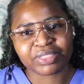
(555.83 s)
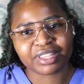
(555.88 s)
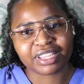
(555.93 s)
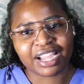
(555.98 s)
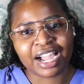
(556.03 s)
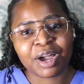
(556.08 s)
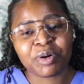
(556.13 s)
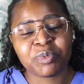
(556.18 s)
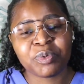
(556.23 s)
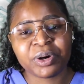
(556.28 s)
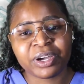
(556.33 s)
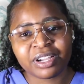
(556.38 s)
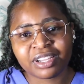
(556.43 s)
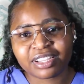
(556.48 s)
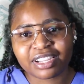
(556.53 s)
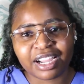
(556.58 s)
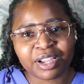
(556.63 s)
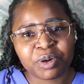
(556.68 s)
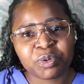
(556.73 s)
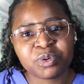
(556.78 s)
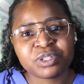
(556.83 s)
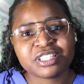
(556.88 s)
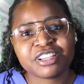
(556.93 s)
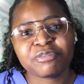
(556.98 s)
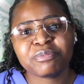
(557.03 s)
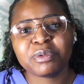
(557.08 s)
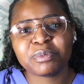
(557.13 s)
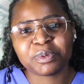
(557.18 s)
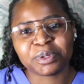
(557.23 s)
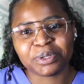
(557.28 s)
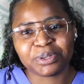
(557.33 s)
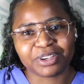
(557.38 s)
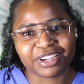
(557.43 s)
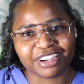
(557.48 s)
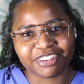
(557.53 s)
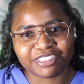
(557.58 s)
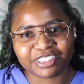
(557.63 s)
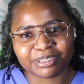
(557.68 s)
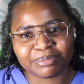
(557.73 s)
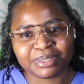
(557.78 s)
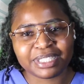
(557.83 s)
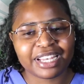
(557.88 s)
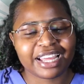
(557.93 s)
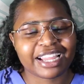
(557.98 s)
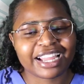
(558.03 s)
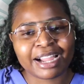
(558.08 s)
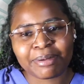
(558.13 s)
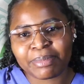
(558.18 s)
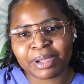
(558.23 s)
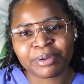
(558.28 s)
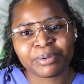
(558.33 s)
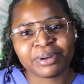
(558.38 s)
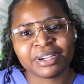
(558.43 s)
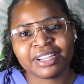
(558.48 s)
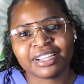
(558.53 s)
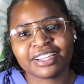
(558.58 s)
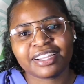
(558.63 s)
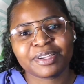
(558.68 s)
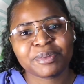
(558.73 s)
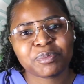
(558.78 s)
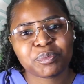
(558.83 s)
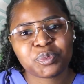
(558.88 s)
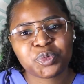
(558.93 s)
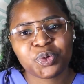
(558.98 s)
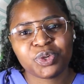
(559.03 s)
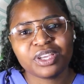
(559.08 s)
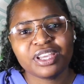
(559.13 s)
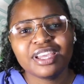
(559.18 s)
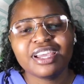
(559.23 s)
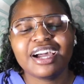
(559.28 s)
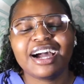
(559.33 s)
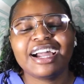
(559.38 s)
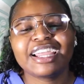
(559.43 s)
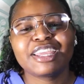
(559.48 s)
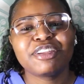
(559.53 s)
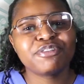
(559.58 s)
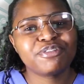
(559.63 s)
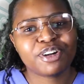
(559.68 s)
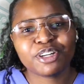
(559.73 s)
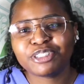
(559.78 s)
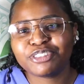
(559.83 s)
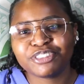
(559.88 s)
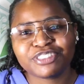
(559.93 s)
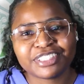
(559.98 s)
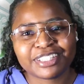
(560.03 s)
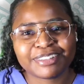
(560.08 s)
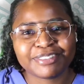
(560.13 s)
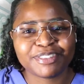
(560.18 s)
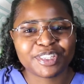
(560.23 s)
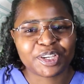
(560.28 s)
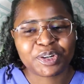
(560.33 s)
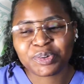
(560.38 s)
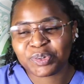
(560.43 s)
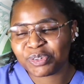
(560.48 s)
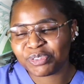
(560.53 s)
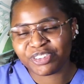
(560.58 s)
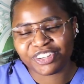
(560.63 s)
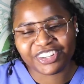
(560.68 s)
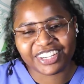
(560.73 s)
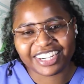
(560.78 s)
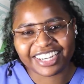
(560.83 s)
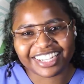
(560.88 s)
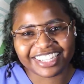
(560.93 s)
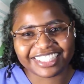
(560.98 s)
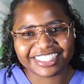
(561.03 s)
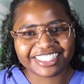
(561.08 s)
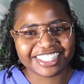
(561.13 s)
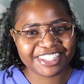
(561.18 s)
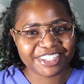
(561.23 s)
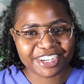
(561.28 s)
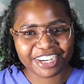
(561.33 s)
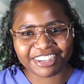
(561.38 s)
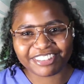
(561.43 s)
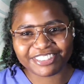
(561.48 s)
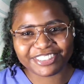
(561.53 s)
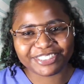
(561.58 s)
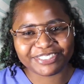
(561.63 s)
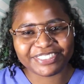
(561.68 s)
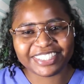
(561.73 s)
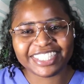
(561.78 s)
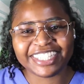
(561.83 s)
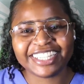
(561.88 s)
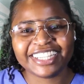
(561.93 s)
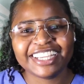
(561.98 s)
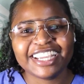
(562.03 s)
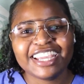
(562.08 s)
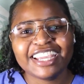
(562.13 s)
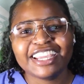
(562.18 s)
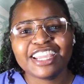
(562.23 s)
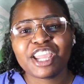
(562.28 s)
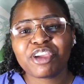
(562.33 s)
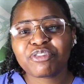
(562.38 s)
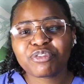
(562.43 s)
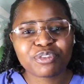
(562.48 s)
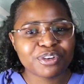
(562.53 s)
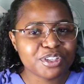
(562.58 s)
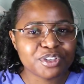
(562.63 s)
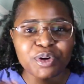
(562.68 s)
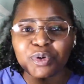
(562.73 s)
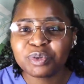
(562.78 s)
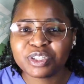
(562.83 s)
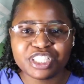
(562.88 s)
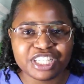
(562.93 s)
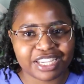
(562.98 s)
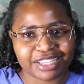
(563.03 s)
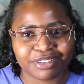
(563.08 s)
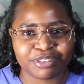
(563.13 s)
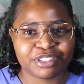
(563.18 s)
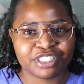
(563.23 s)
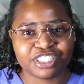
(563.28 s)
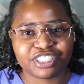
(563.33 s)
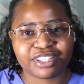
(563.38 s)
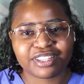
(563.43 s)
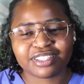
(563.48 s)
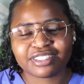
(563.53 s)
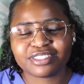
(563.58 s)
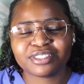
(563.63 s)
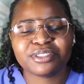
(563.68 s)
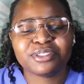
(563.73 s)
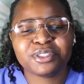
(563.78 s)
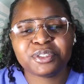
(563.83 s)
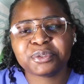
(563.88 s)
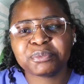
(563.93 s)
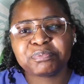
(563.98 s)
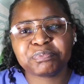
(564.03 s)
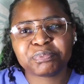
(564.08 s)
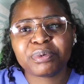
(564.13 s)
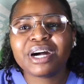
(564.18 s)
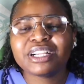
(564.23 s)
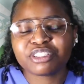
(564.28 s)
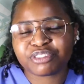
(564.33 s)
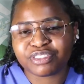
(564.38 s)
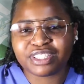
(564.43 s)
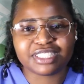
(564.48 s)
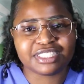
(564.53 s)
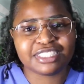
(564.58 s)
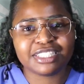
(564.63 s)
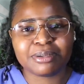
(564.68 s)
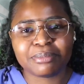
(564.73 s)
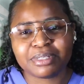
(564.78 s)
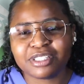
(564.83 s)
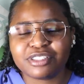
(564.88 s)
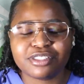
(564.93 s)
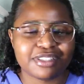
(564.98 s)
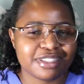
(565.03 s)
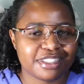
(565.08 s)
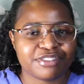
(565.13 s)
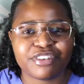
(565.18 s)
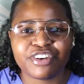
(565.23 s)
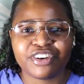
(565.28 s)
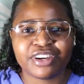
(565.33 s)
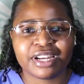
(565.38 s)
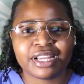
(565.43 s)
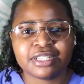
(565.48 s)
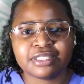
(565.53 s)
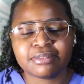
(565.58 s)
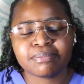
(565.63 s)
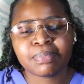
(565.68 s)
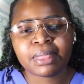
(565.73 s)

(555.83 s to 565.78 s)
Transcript: at work I always have people who look after me. Like at my work, I can vouch for them. They're all very nice. They look after me. Everyone's always checking on each other, so you're part of the team. Is very nice.